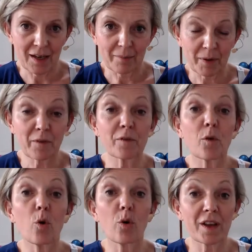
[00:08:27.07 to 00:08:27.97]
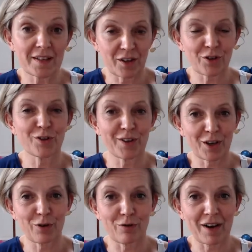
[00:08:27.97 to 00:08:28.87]
before they start to do their
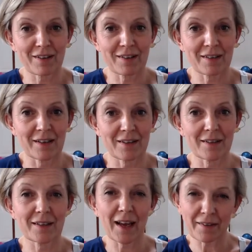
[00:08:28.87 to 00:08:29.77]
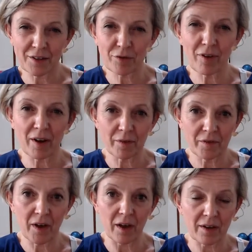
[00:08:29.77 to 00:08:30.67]
core exercises. Get this right
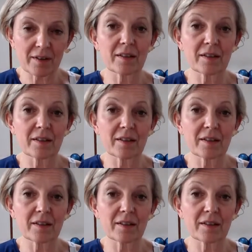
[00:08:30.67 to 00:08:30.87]
first.